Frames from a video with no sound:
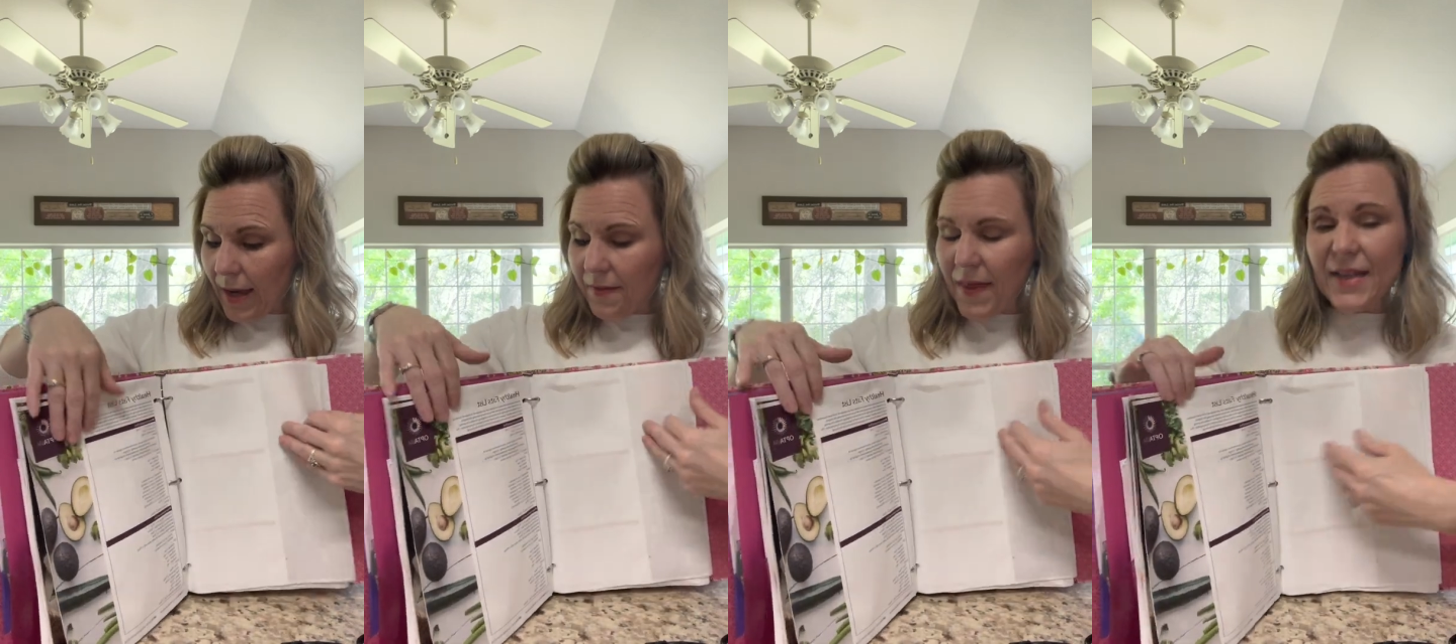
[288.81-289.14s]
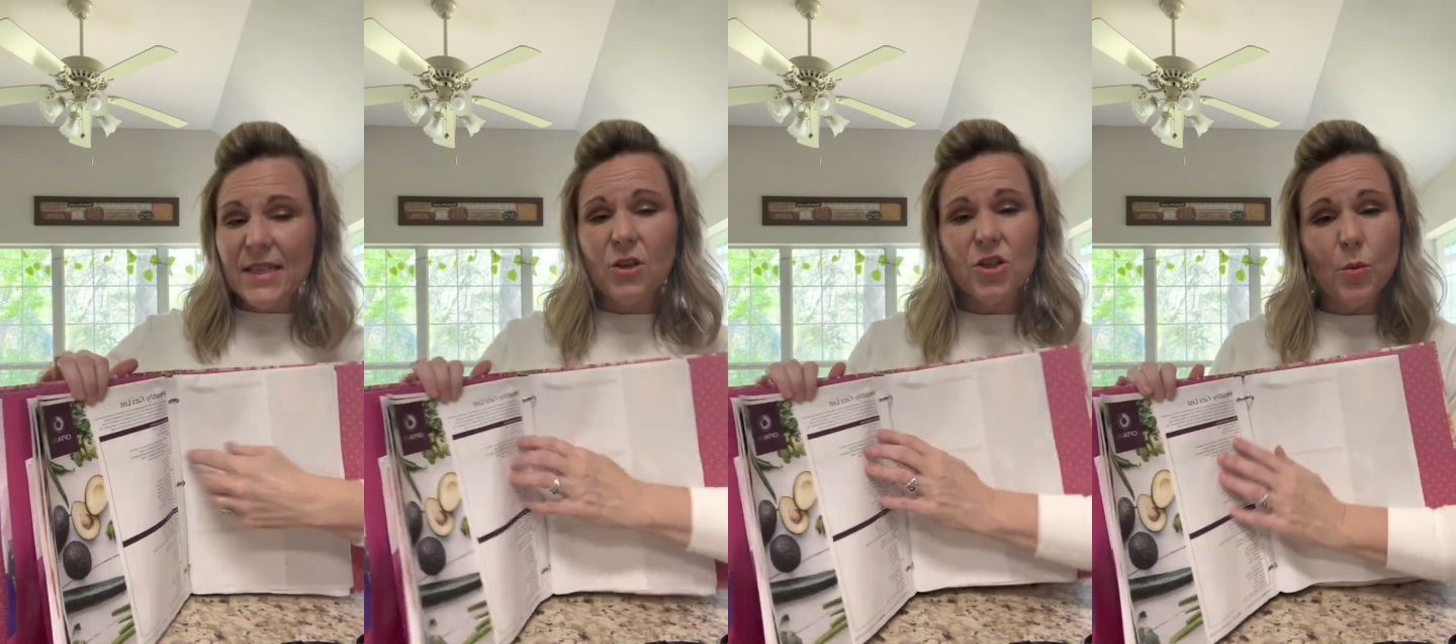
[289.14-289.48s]
And that
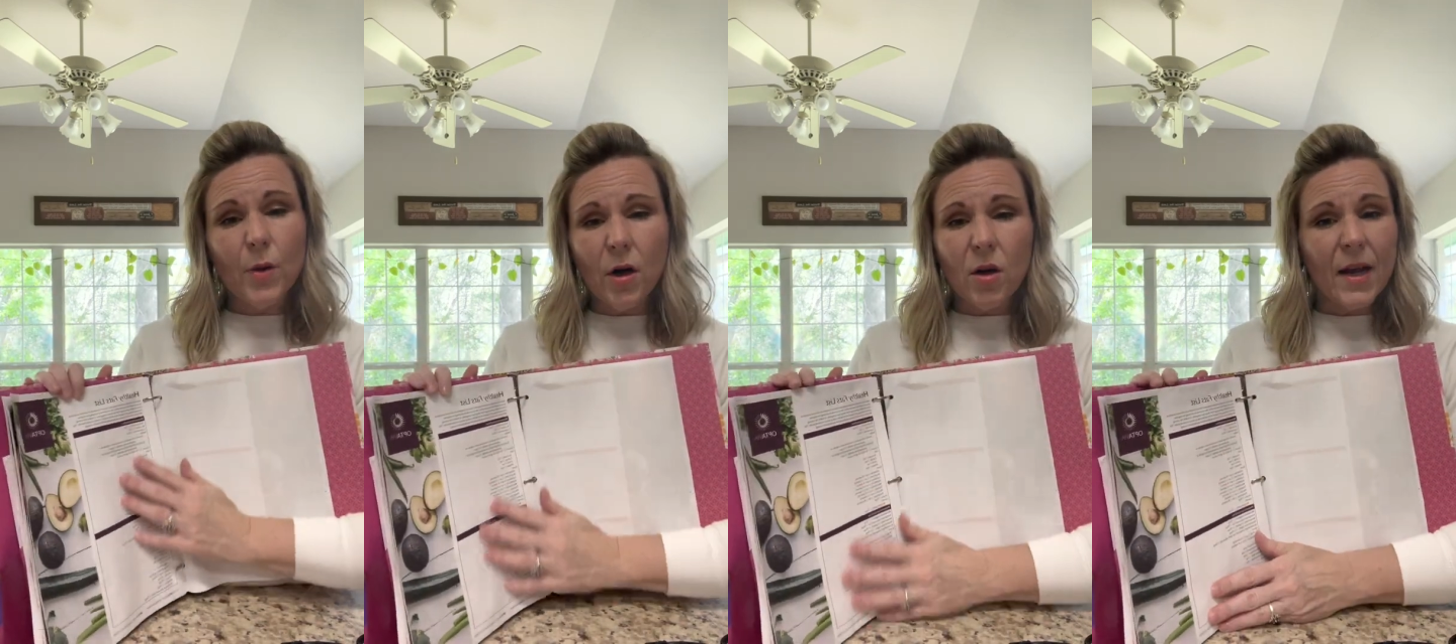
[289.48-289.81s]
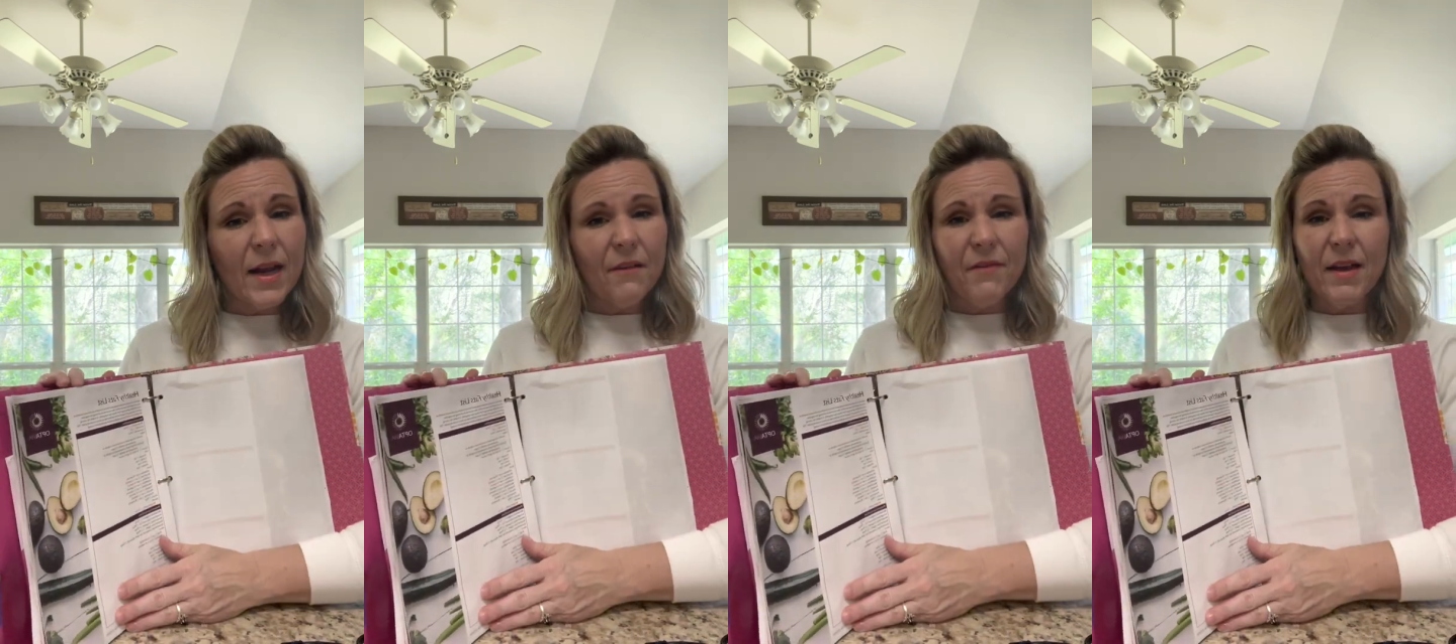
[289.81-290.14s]
tells you what all
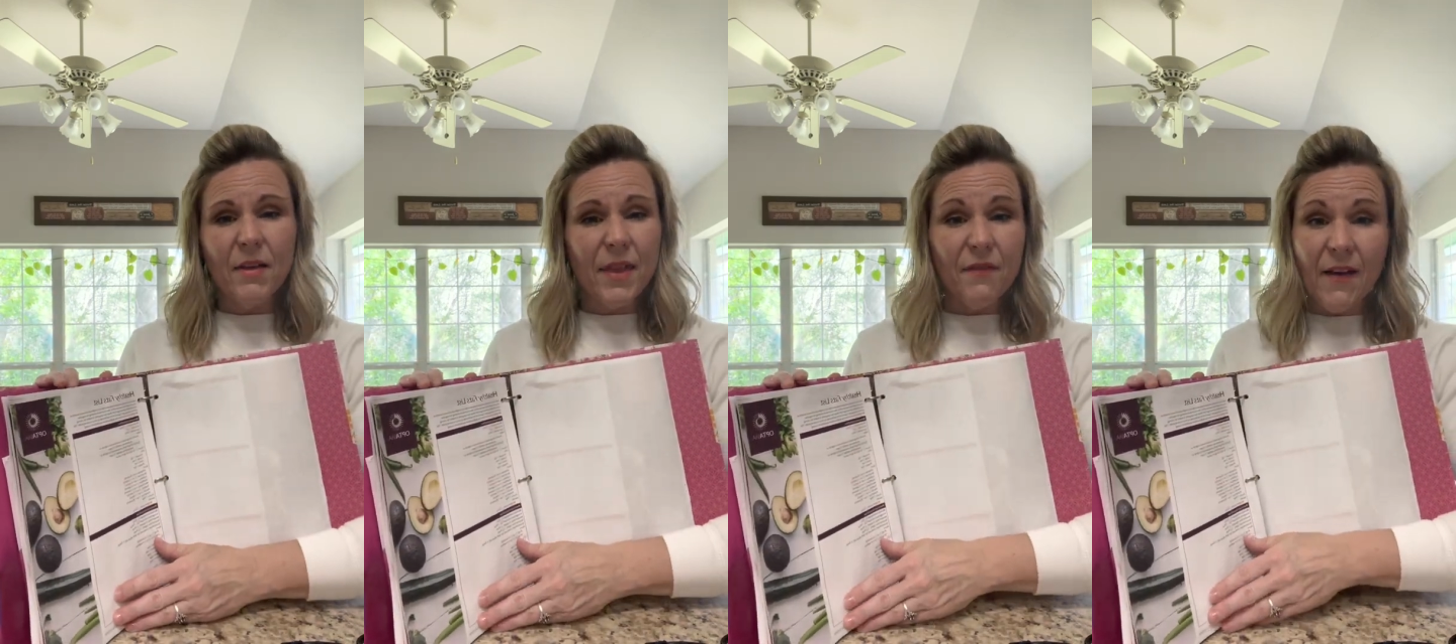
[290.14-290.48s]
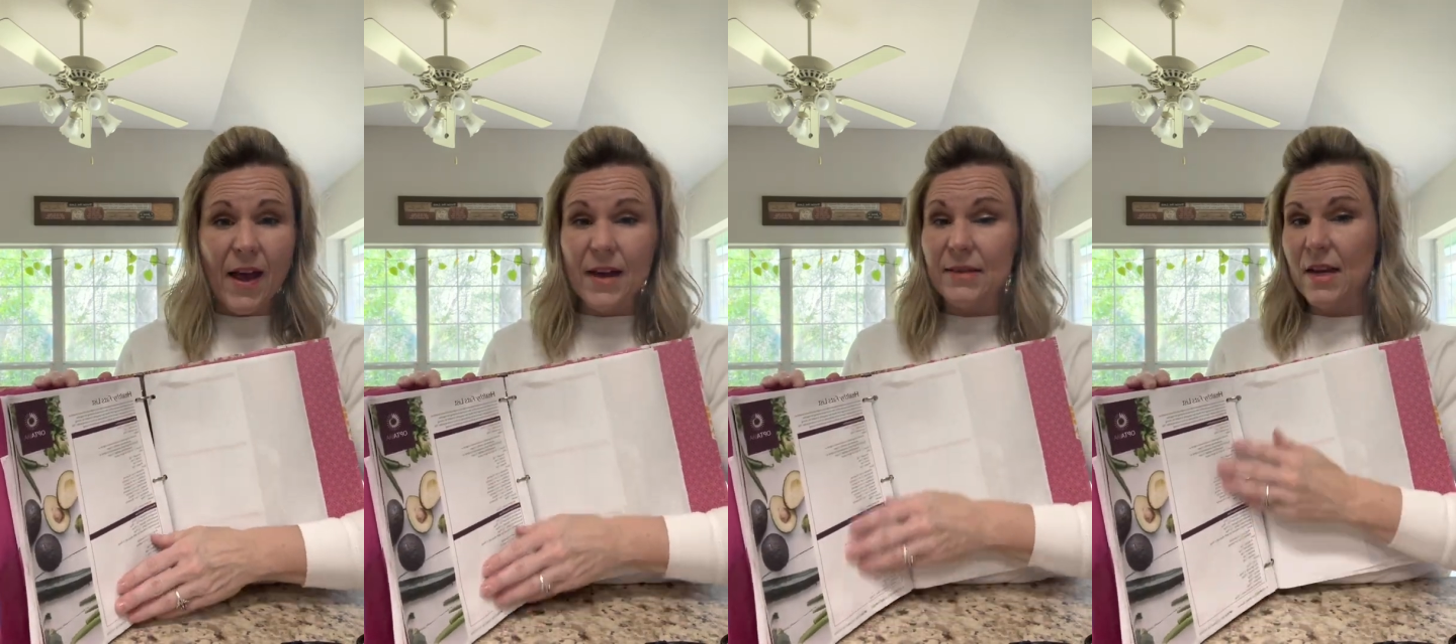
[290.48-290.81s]
kind of healthy
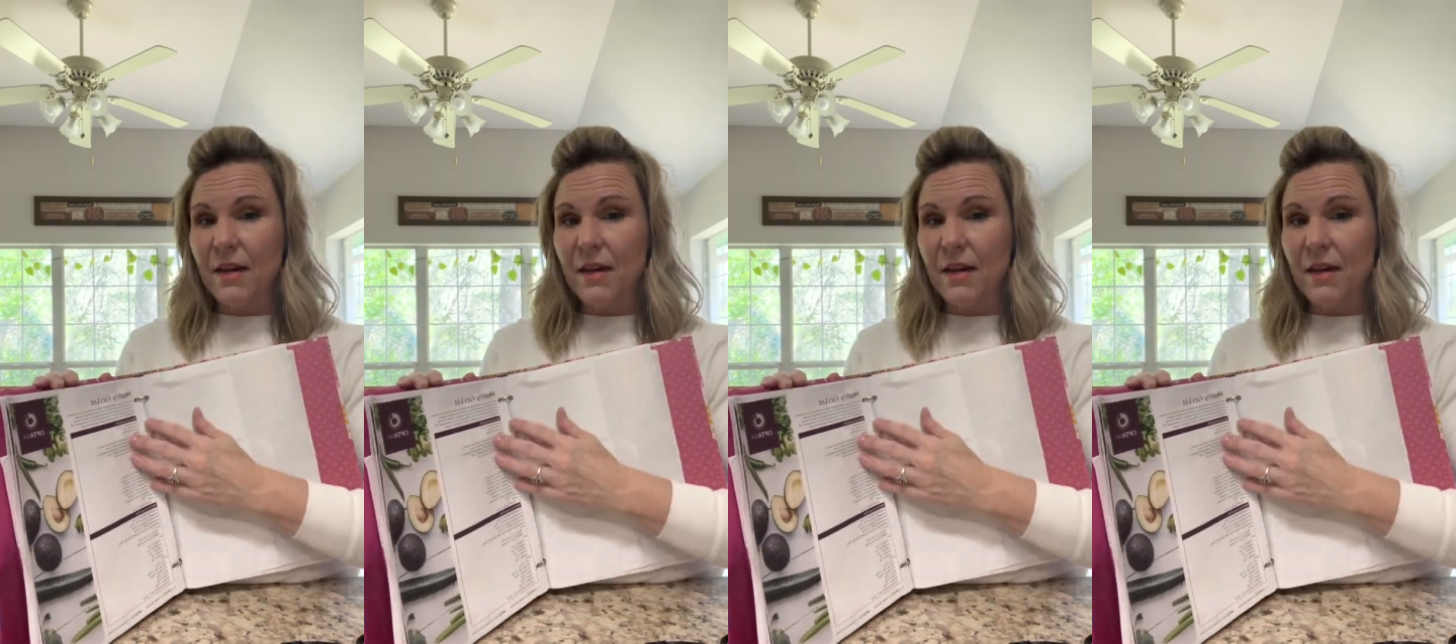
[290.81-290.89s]
fats: